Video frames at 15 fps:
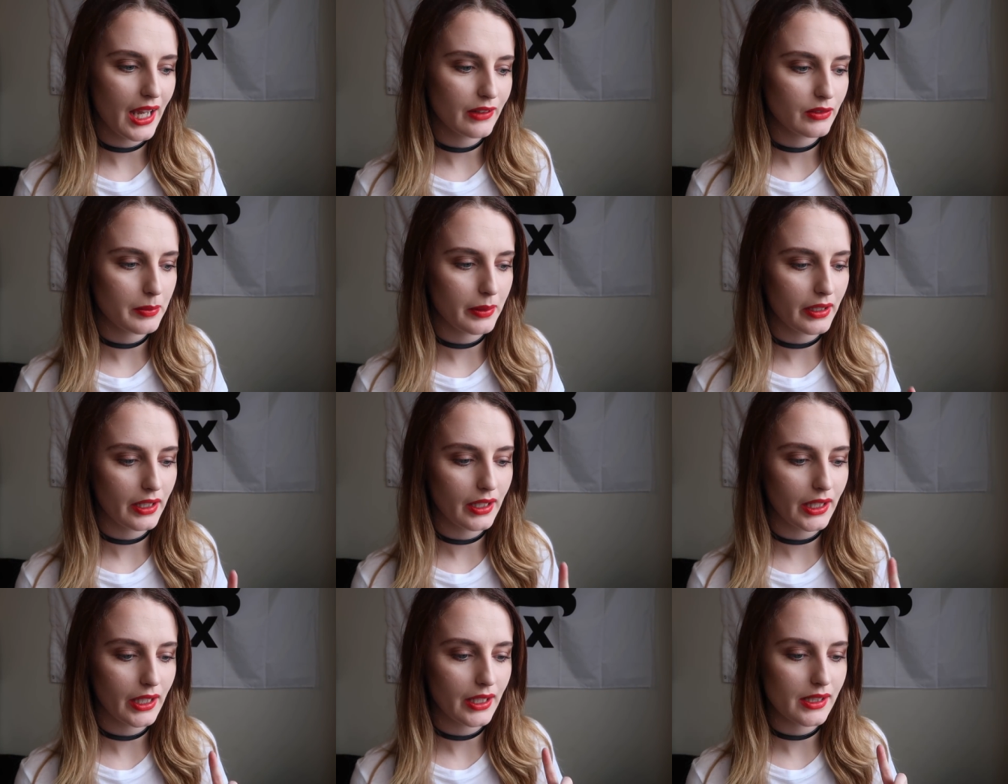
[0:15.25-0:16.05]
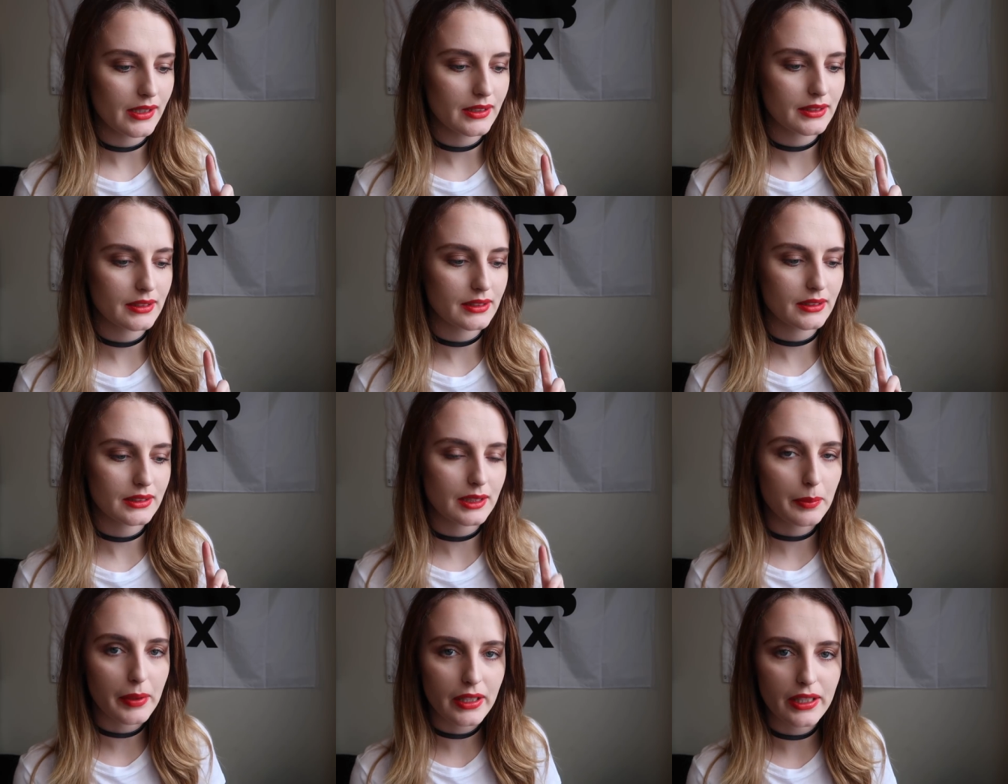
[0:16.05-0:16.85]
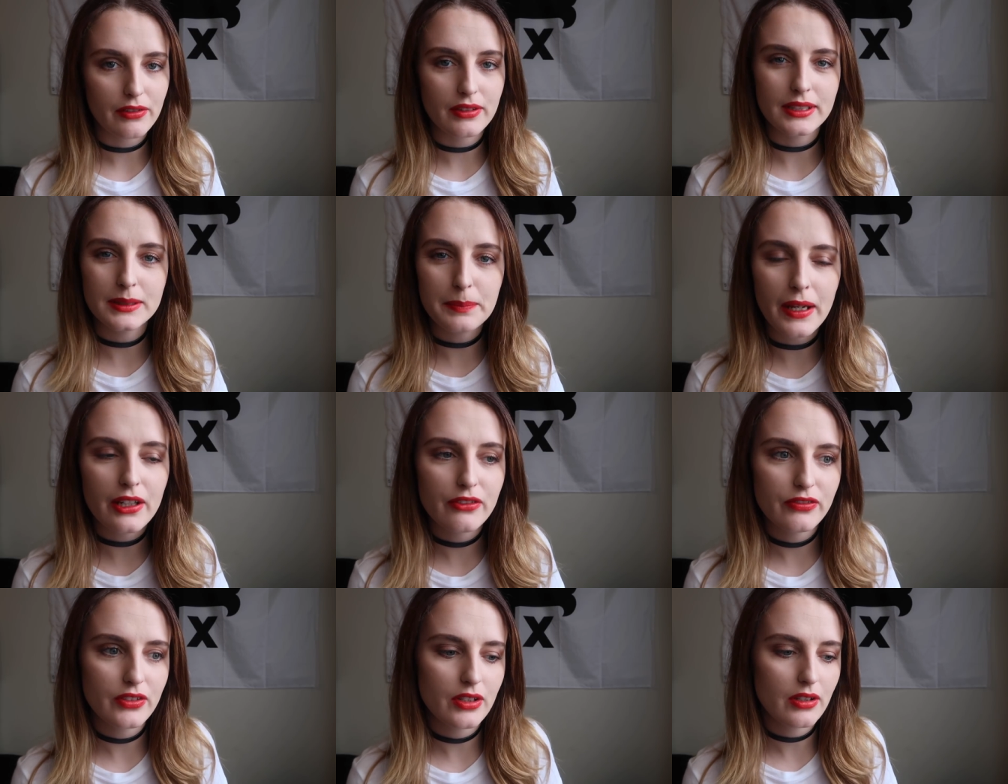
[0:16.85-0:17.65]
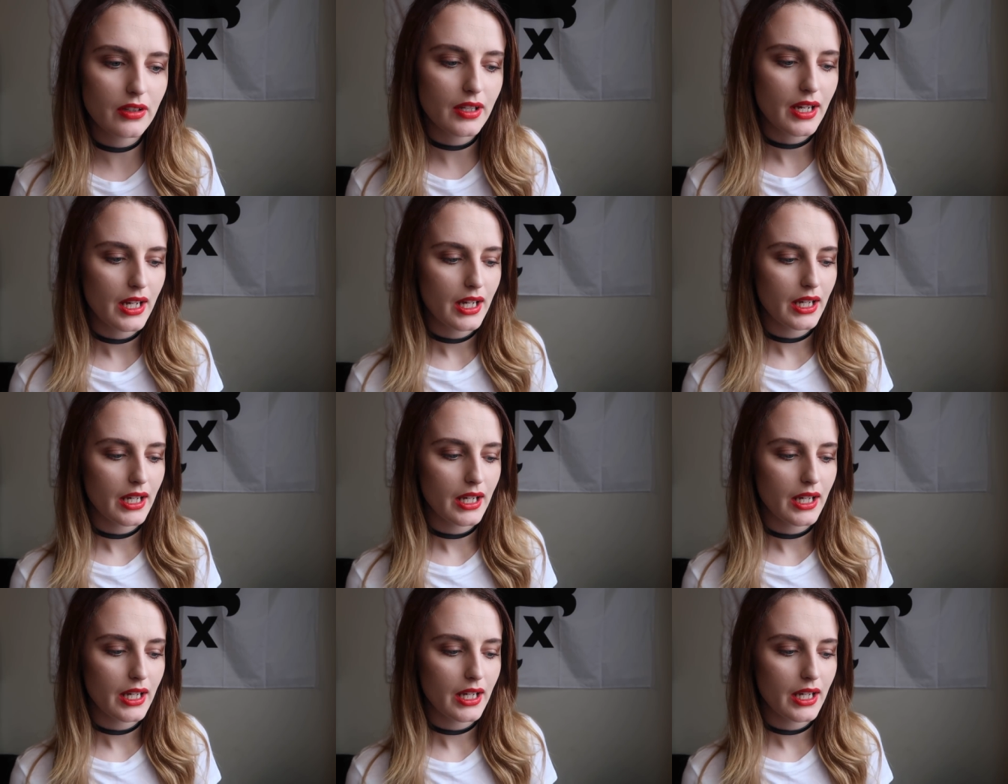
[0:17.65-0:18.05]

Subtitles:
everybody is typically respectful,